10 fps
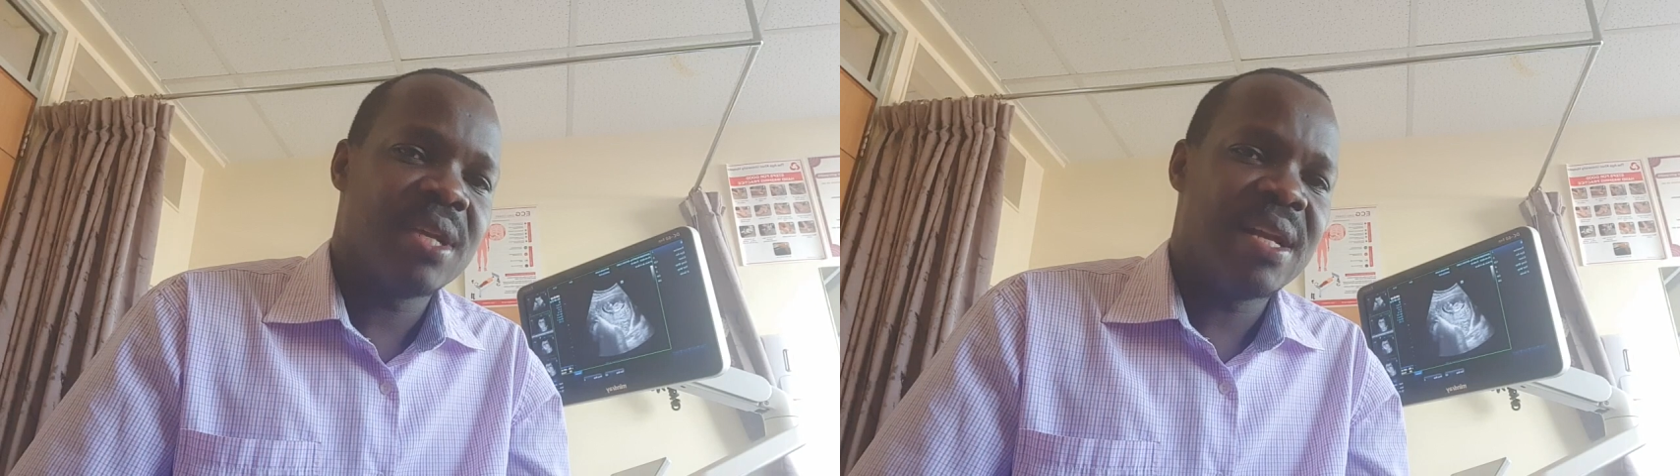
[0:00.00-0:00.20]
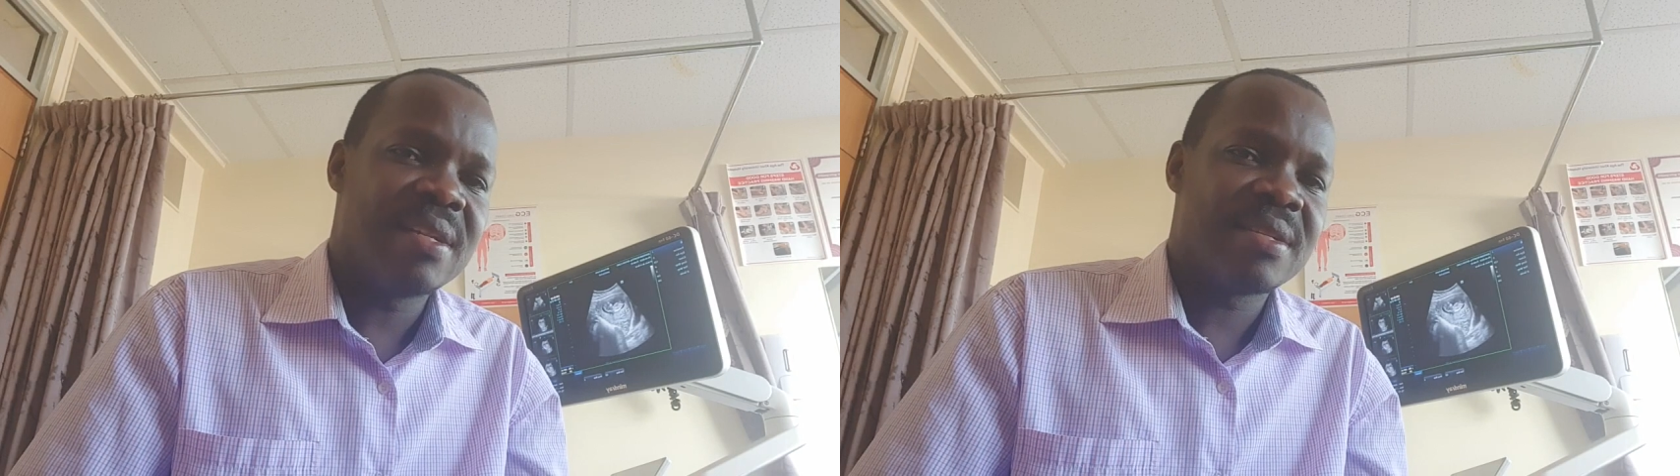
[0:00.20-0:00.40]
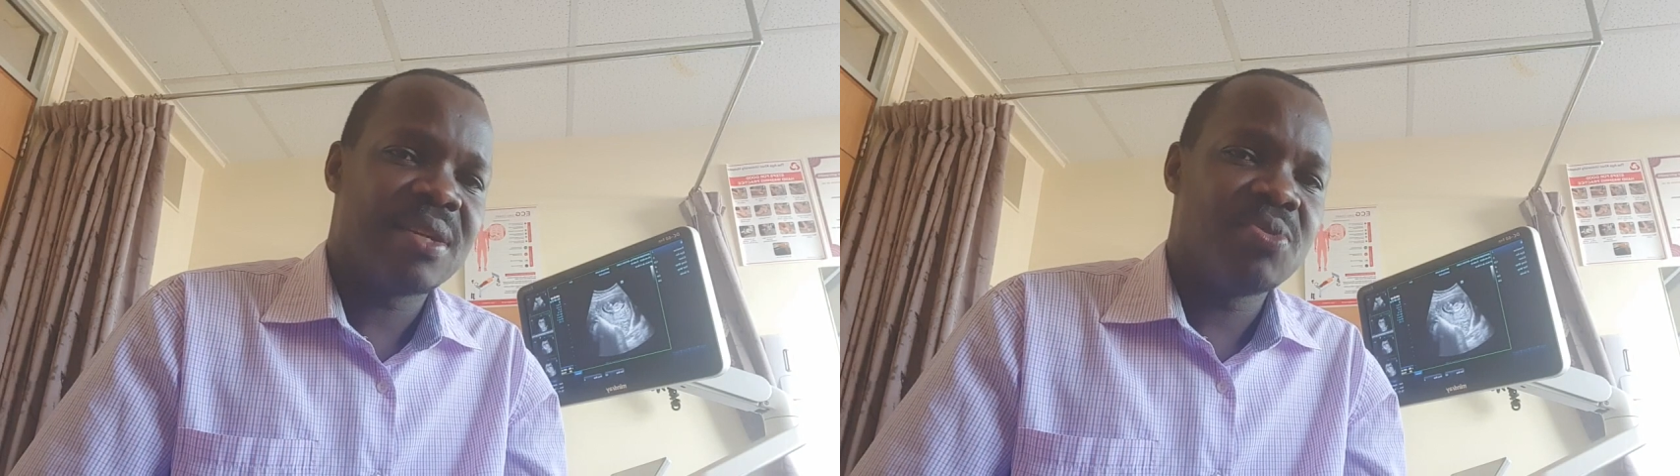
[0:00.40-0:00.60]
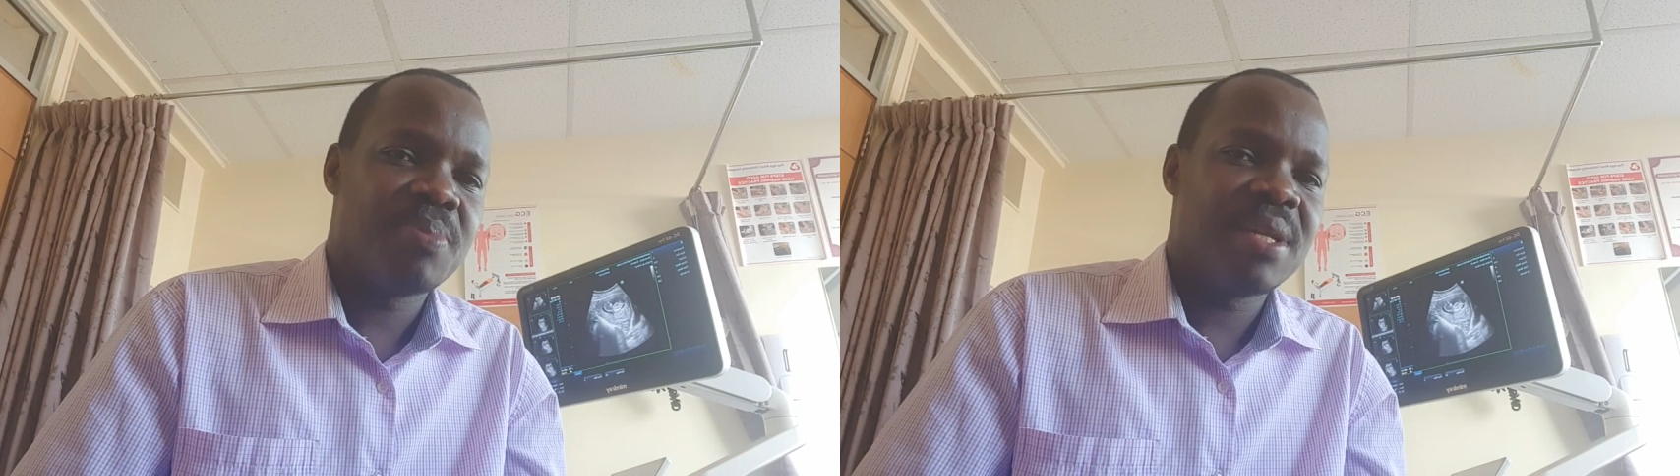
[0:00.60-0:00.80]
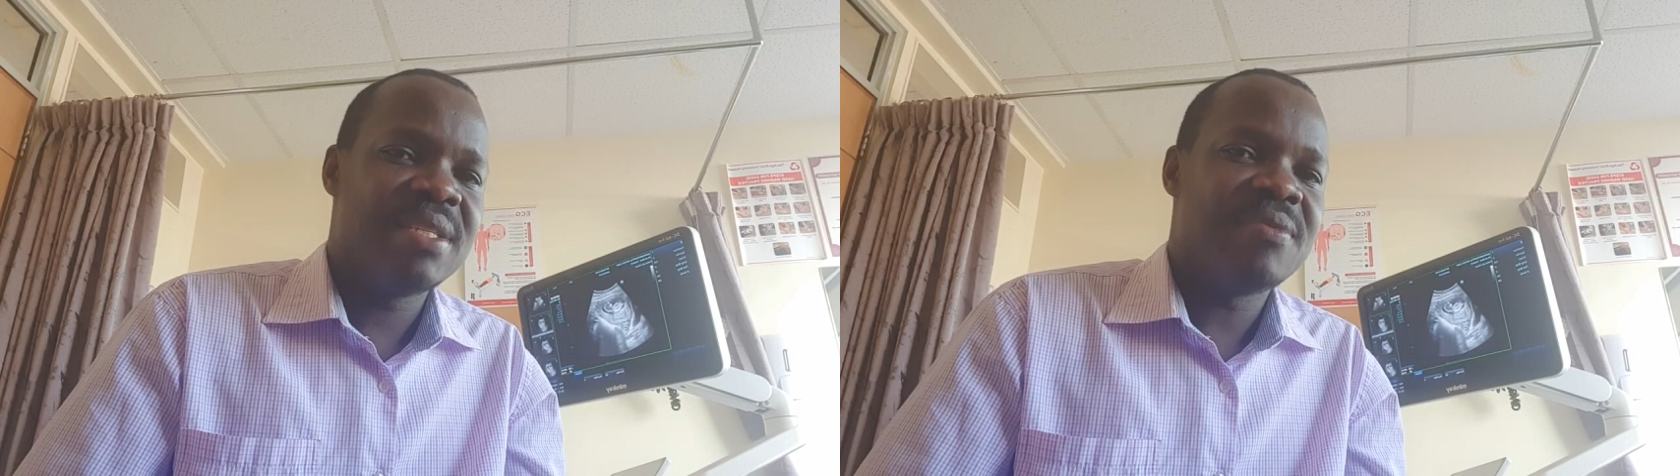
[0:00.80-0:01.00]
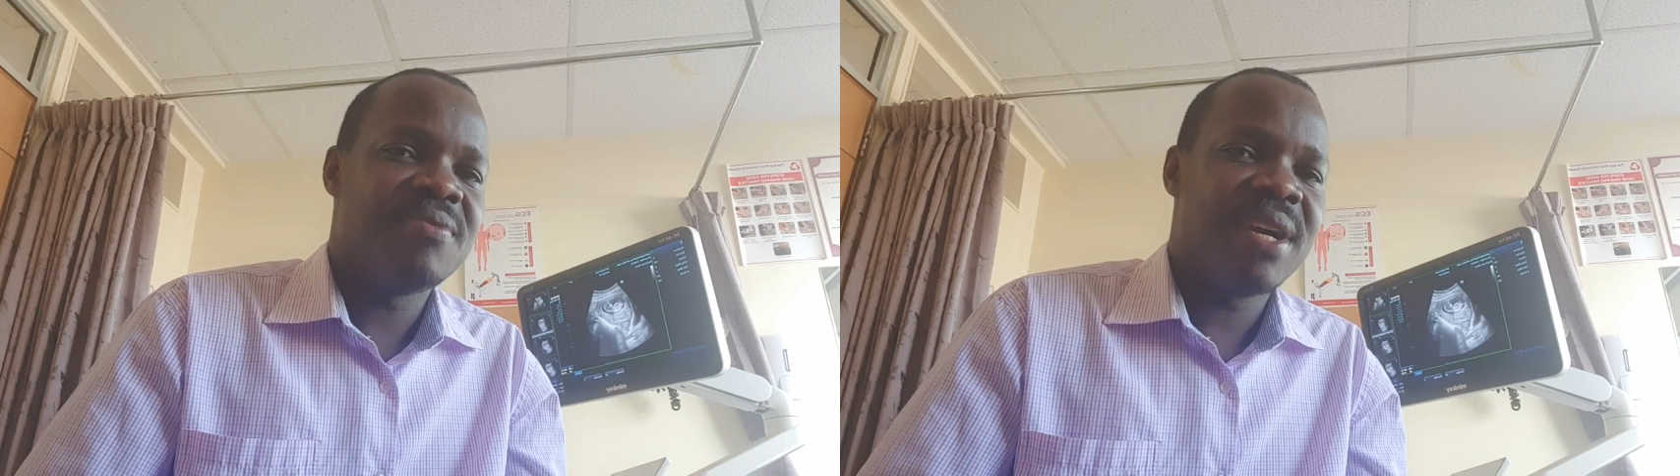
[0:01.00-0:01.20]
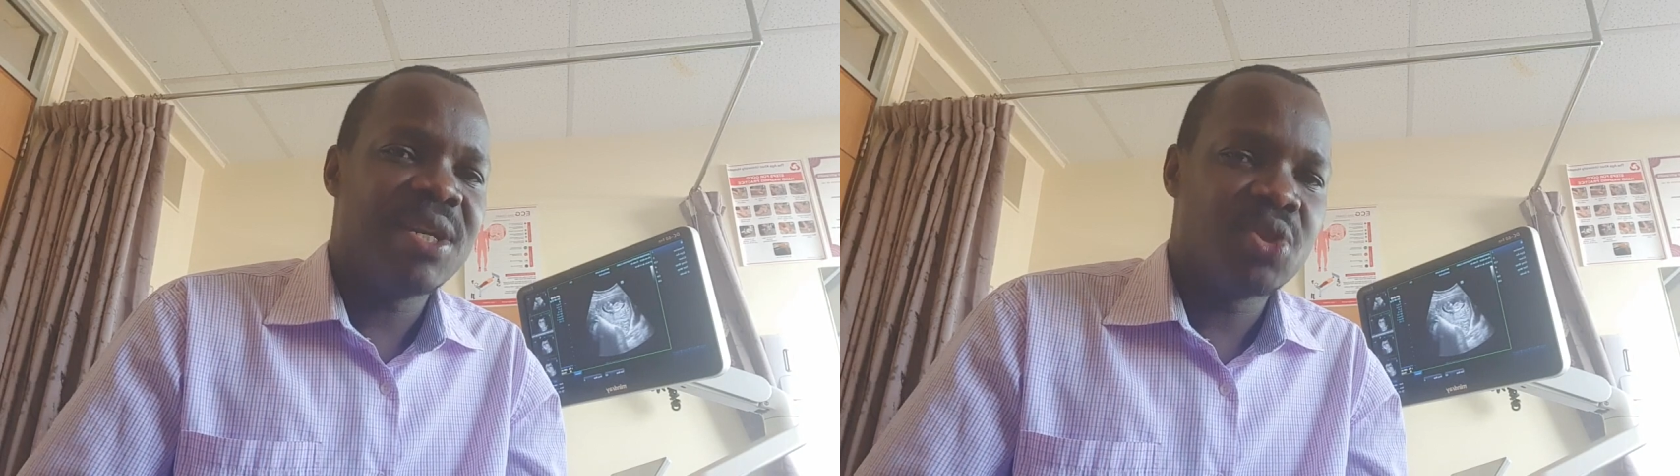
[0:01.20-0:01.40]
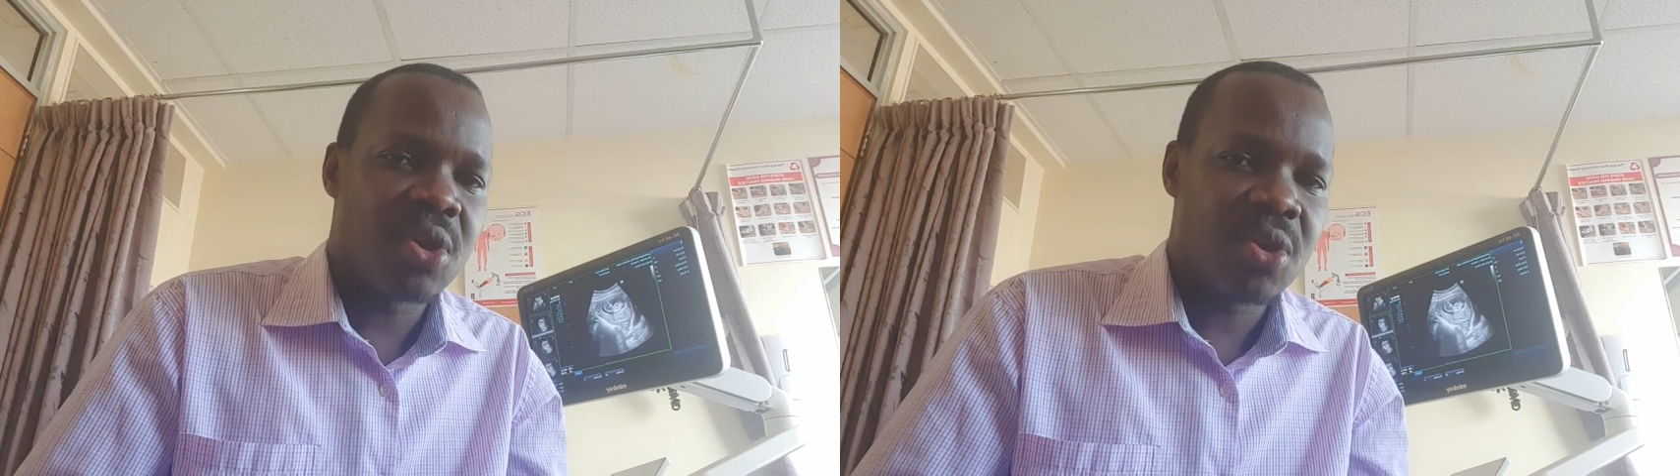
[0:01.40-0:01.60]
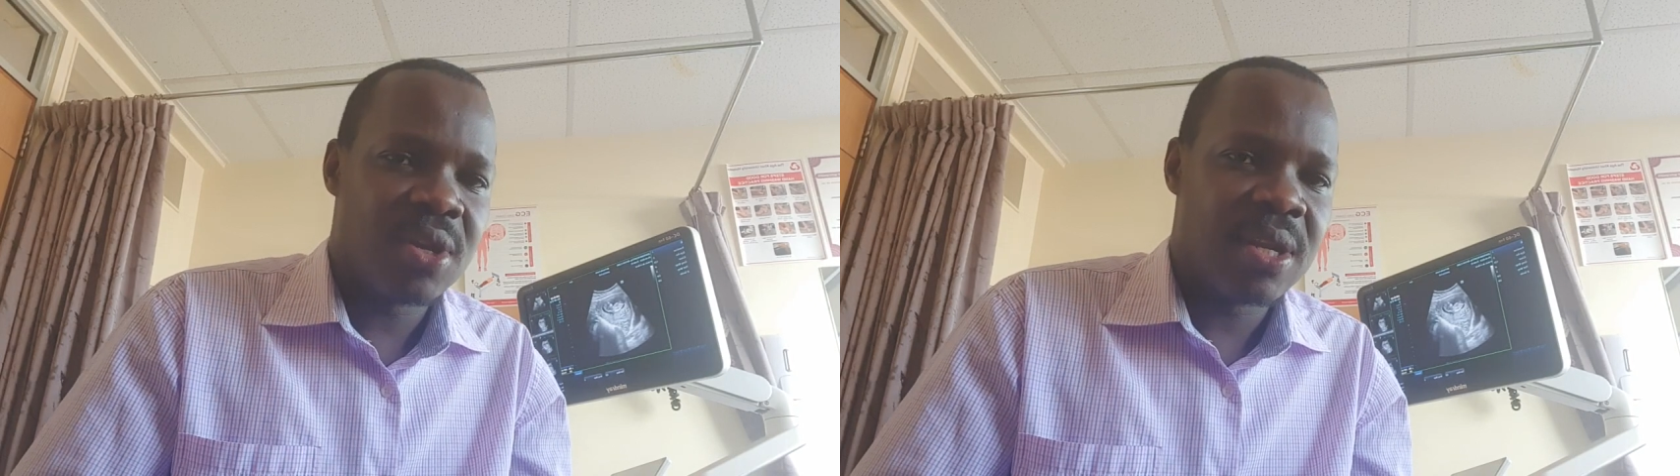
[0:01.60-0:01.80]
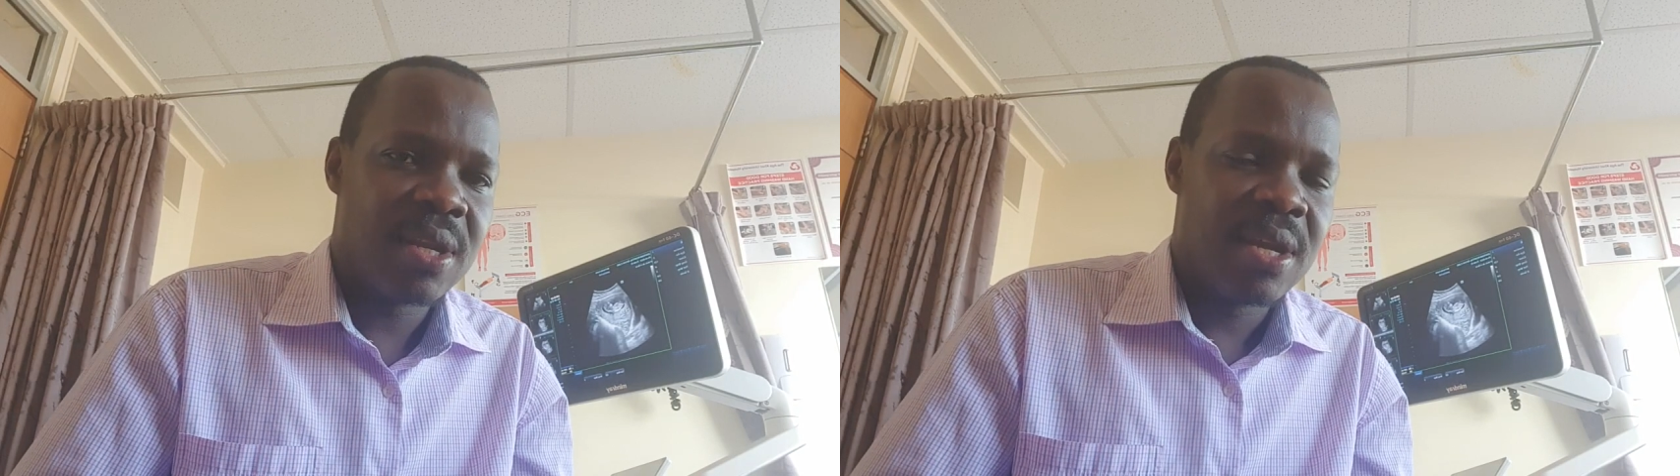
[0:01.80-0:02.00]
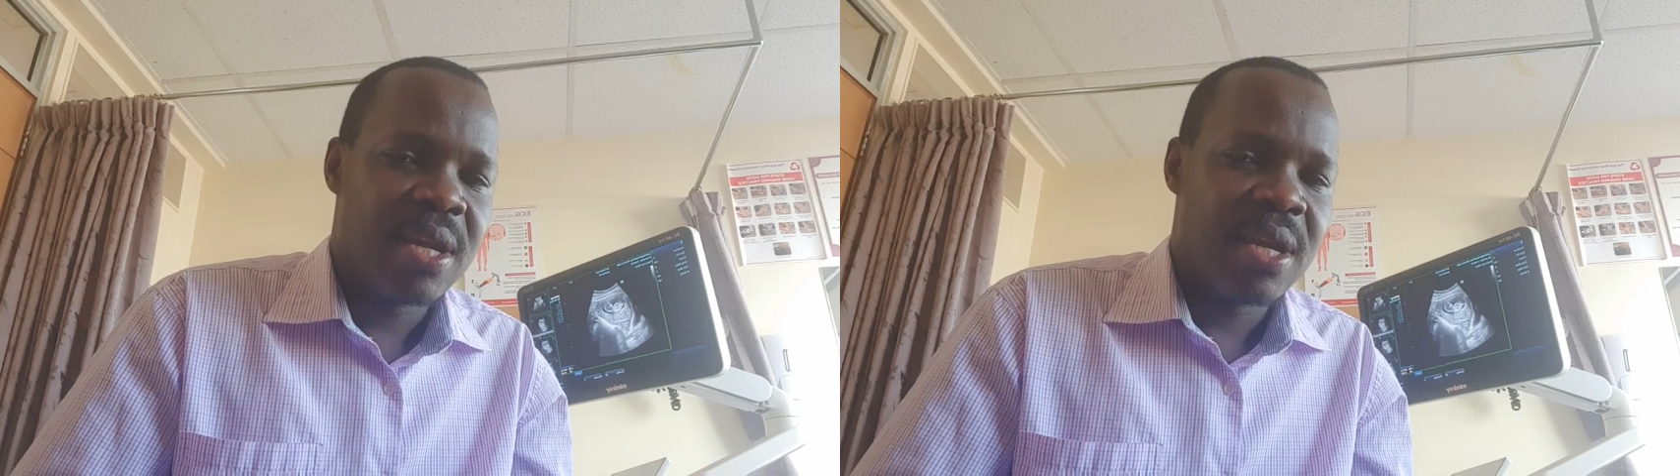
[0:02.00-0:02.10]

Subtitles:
ultrasound plays a vital role